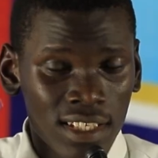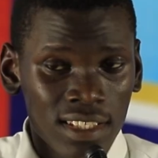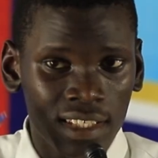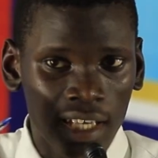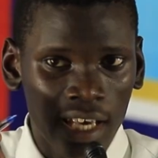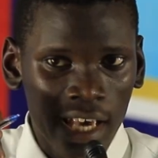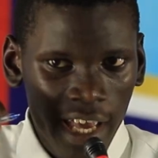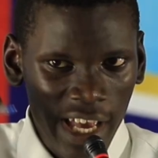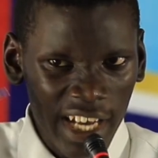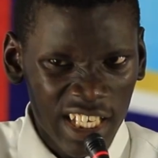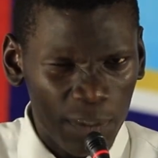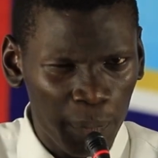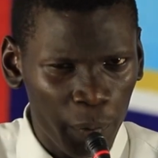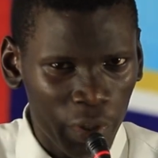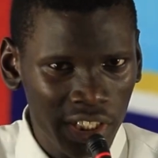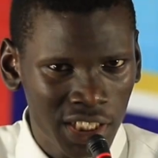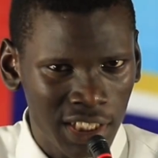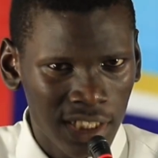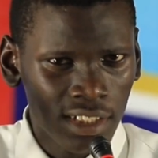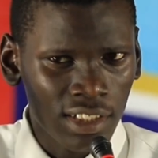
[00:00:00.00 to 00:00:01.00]
is
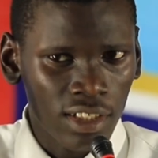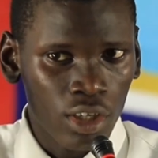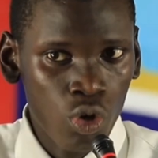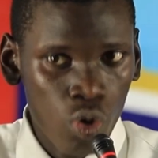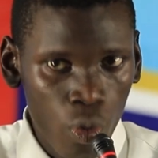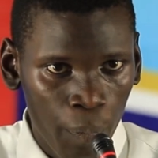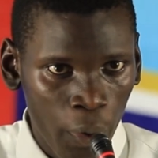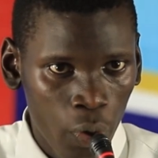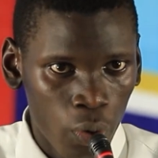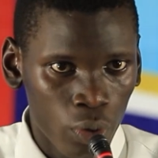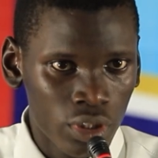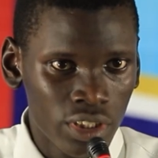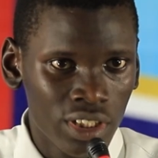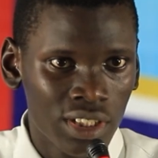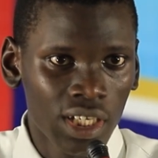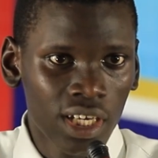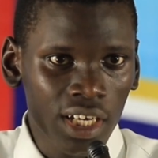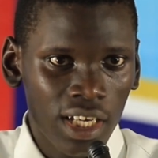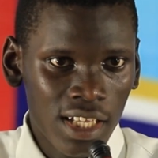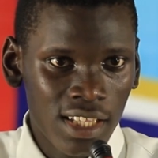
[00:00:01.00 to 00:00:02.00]
exploiting
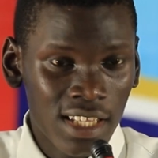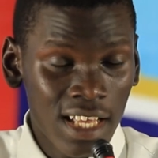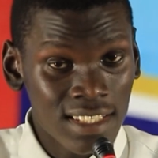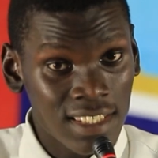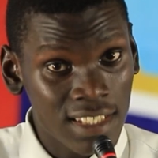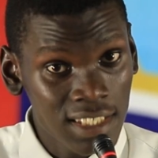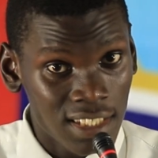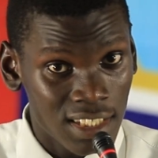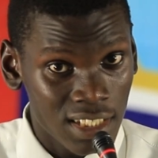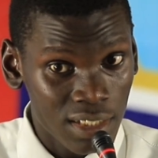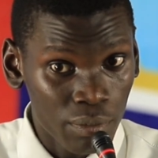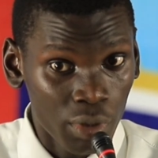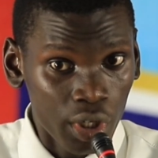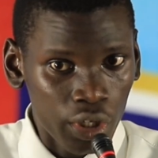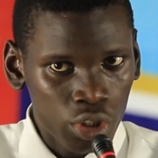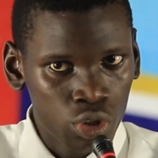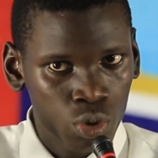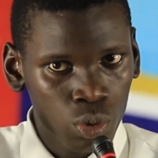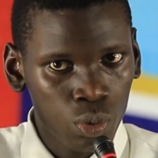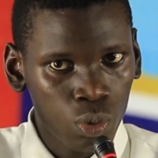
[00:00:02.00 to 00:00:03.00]
loopholes in the system
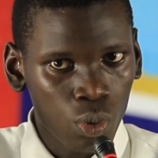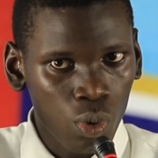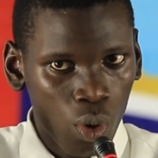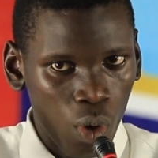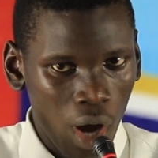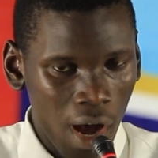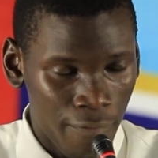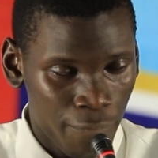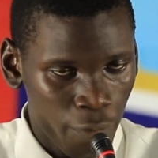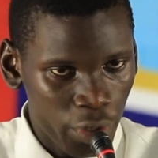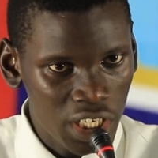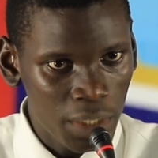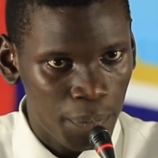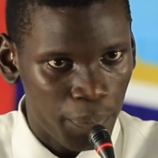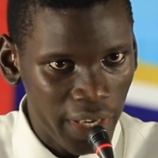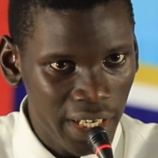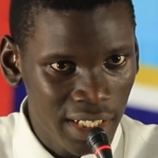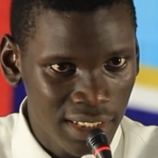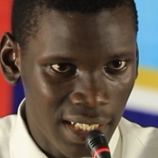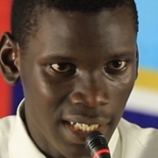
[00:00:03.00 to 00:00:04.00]
to
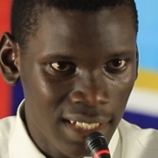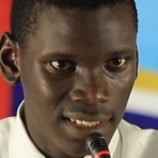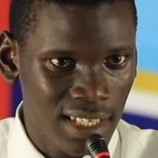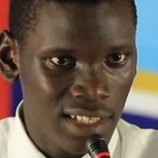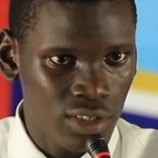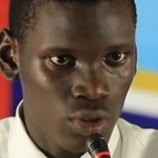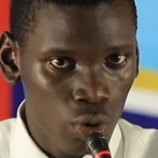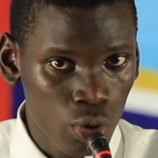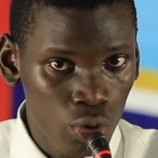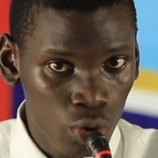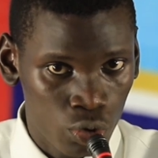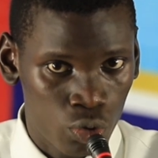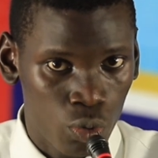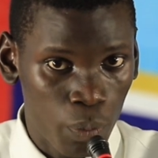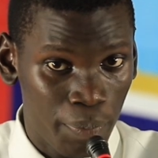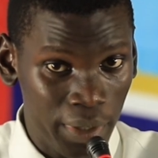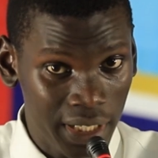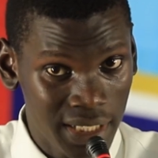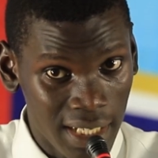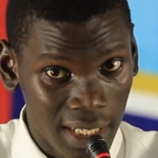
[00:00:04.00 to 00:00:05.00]
avoid paying taxes or not
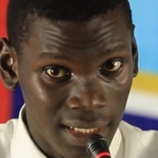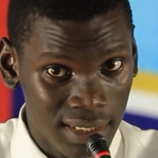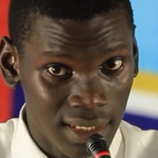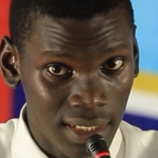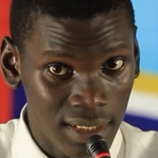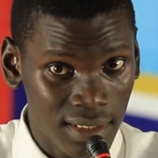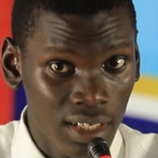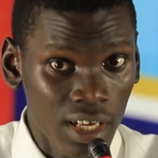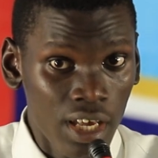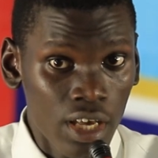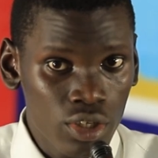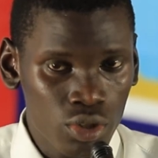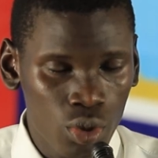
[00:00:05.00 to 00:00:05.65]
to pay taxes.